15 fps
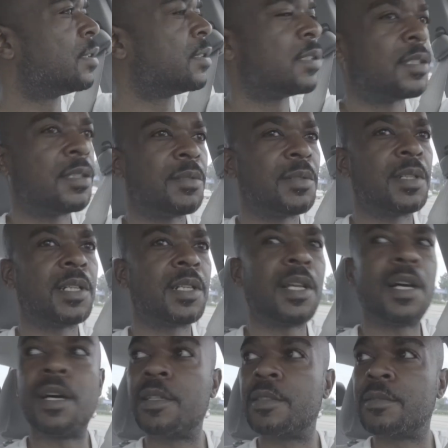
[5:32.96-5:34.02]
to 3
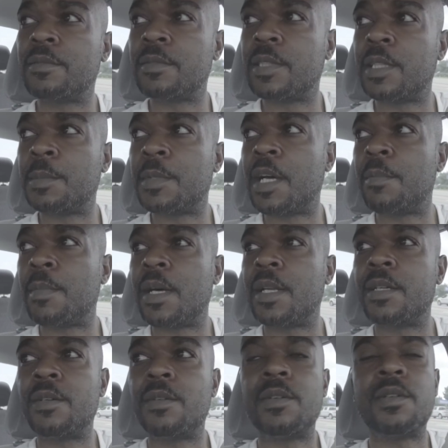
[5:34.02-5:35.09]
o'clock, and I'm not about
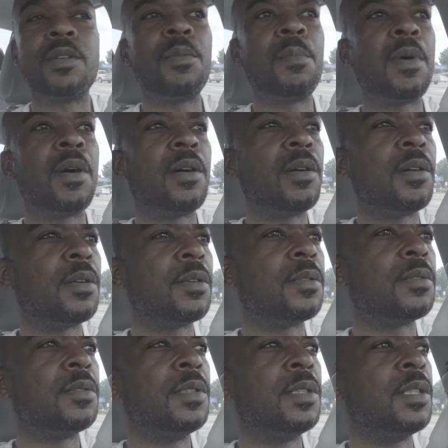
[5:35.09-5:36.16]
to go in no mall,